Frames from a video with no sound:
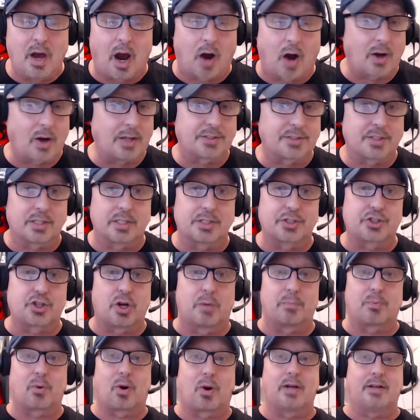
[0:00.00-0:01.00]
All right, so let's
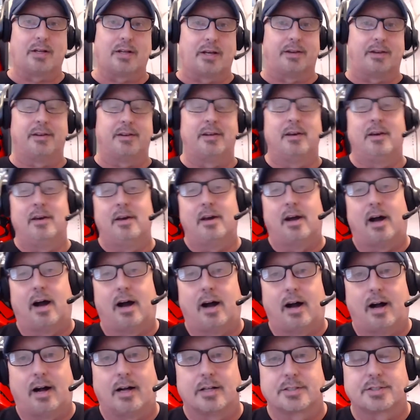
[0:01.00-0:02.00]
jump right in.
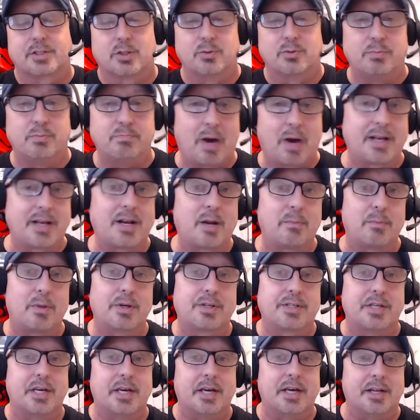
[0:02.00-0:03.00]
So my number
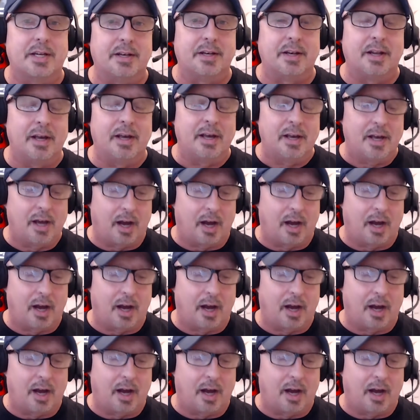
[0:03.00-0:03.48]
10